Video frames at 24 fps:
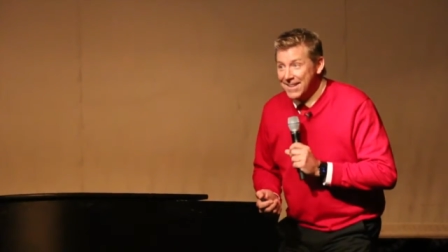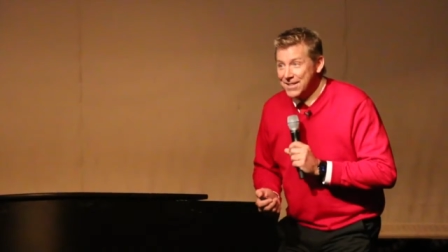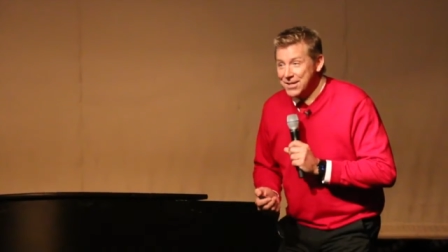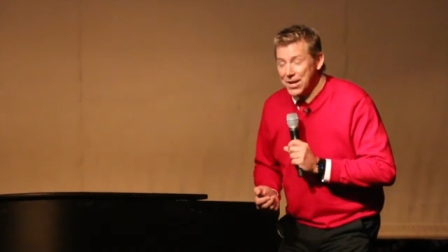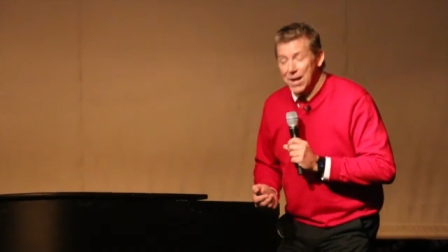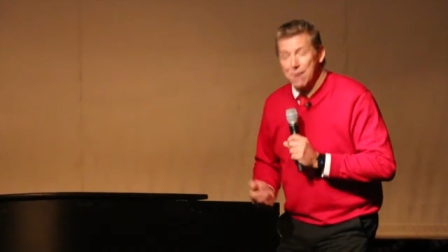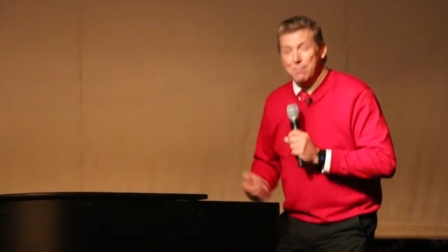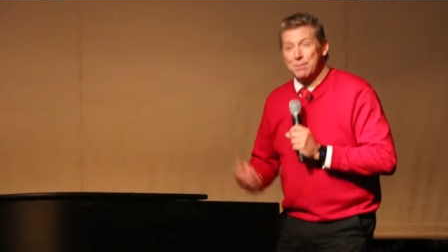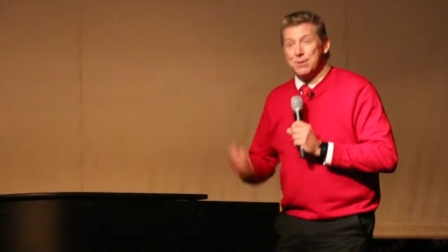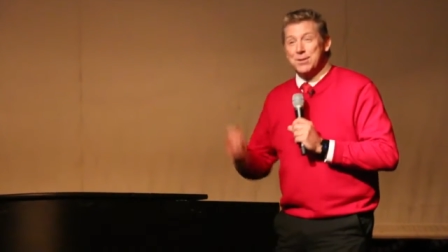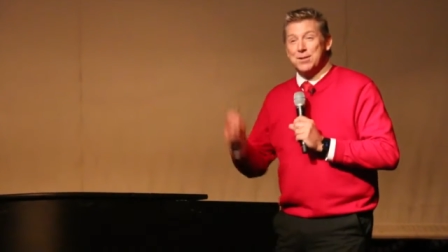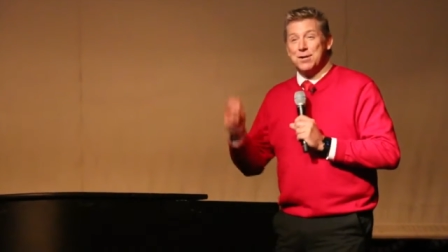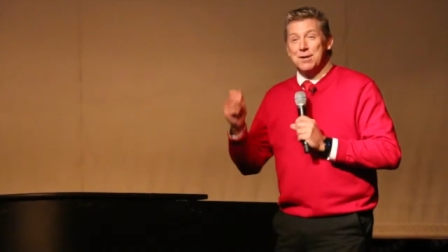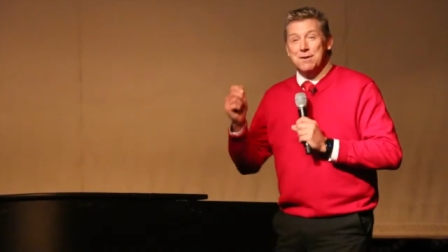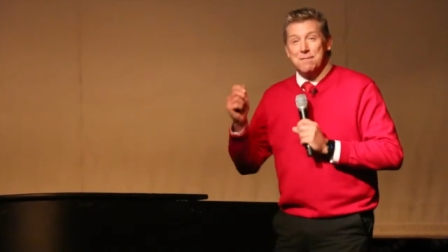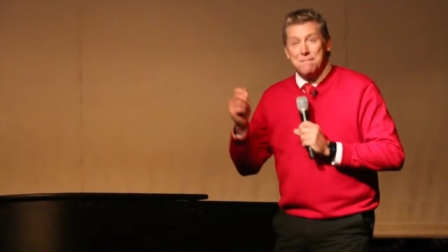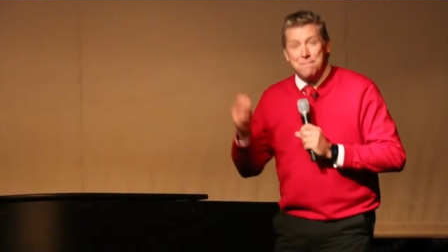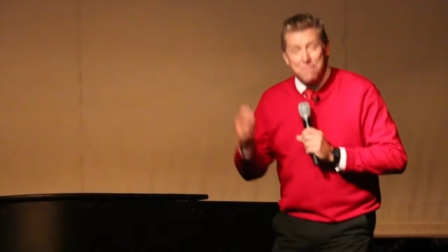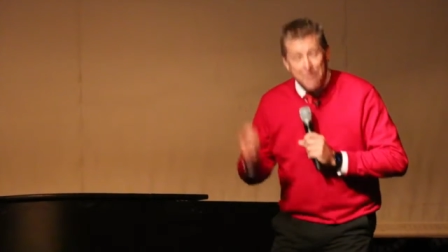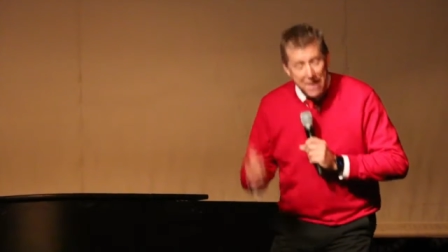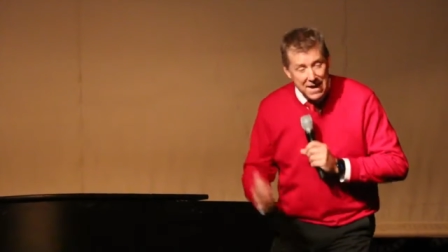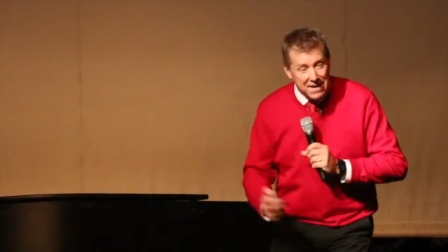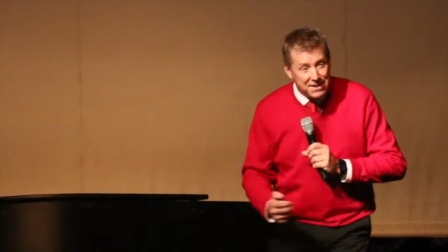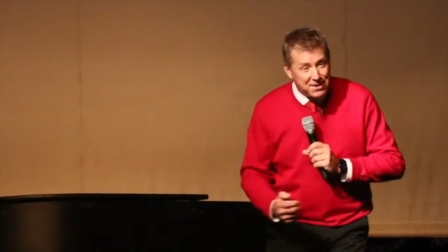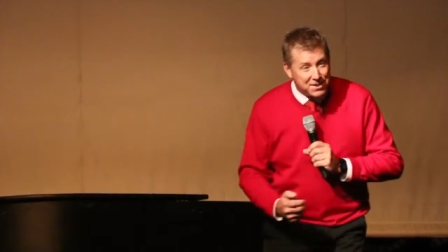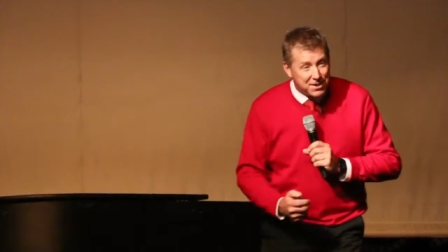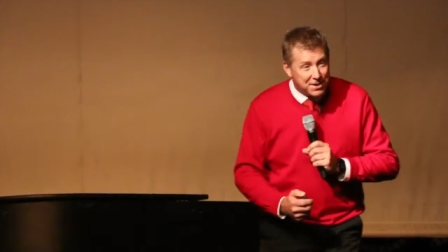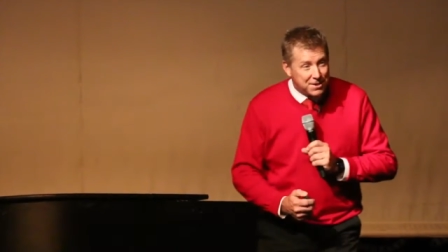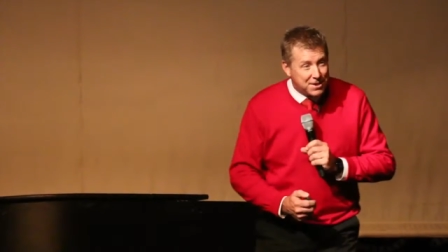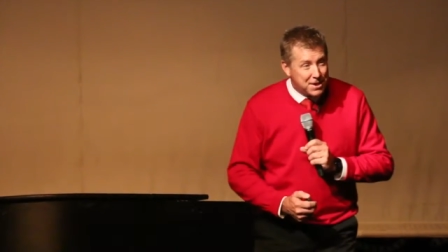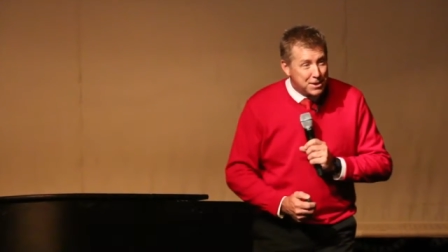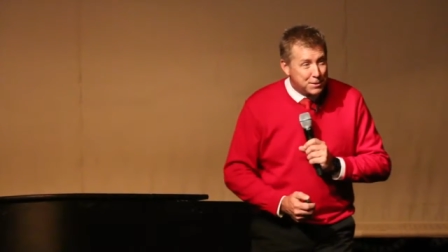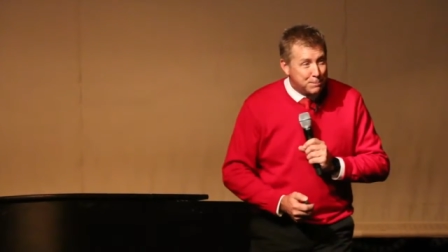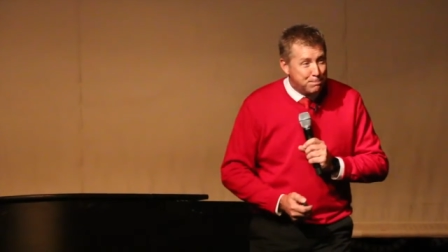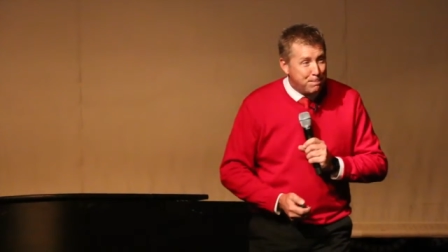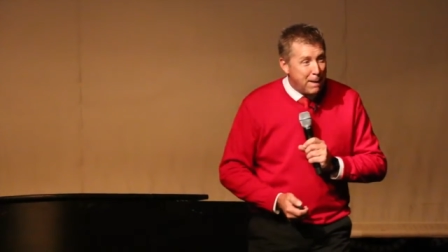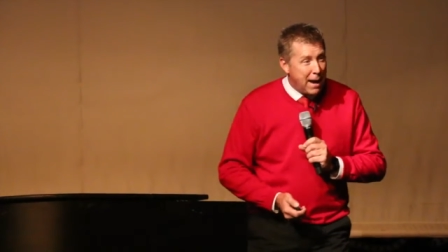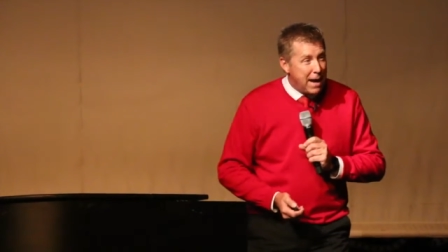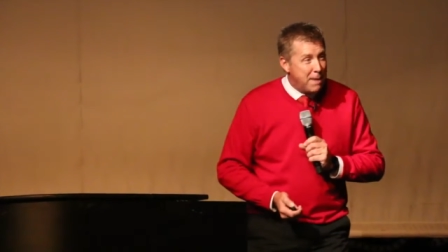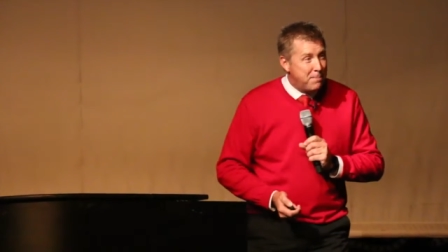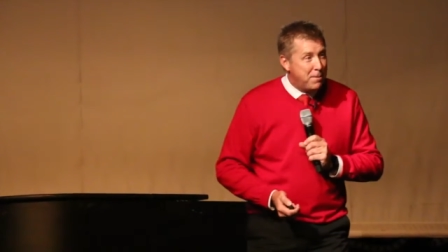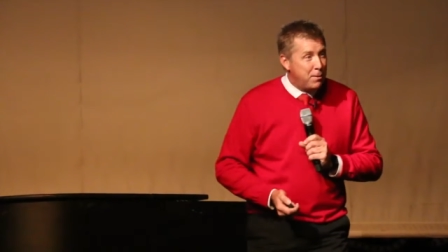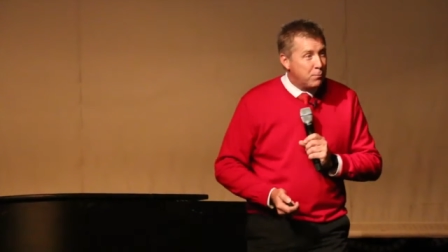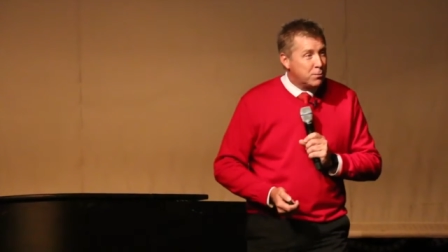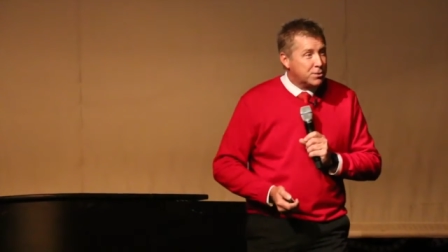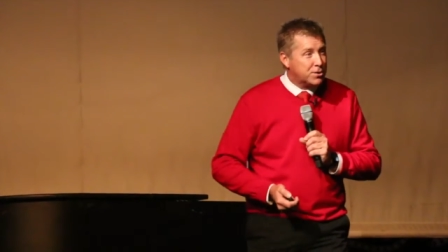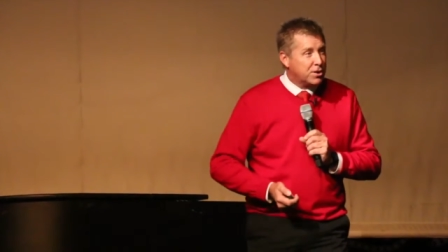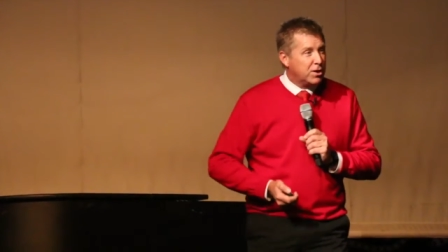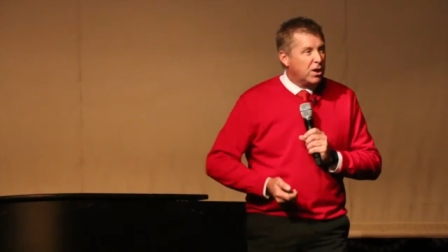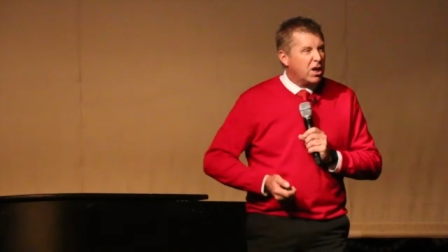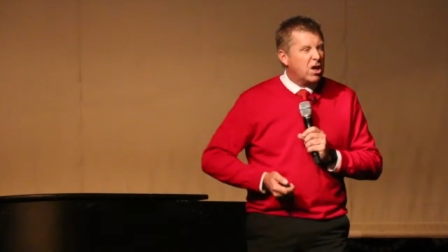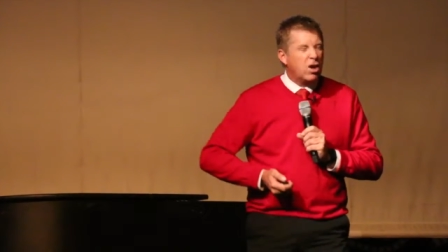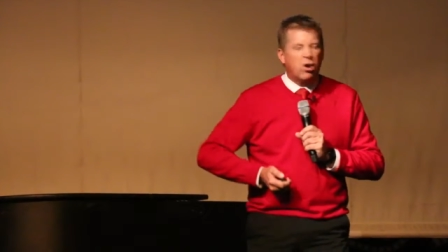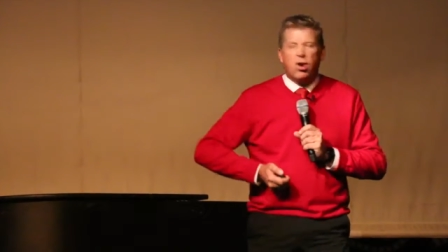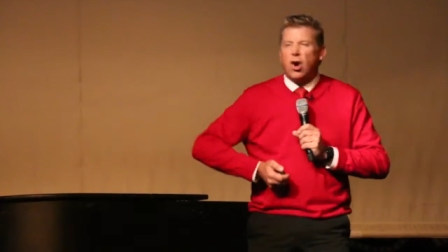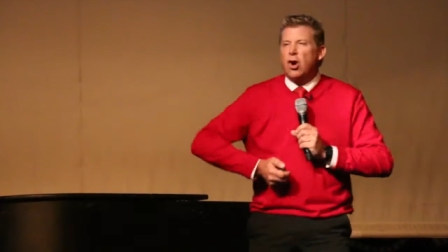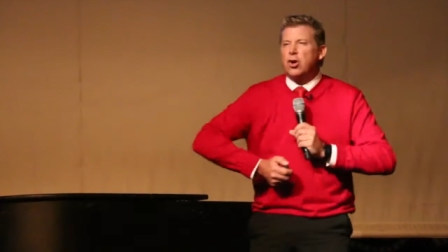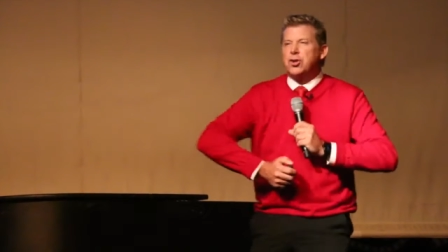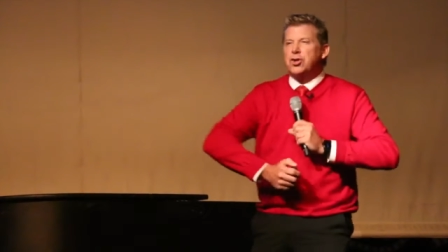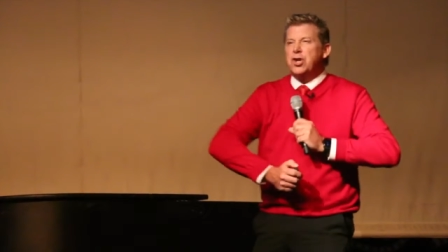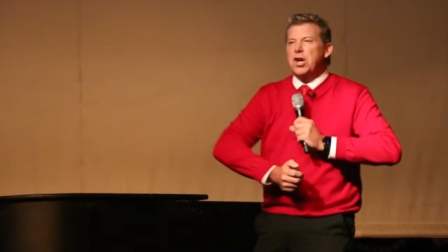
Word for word: She was convinced that this baby was a little girl.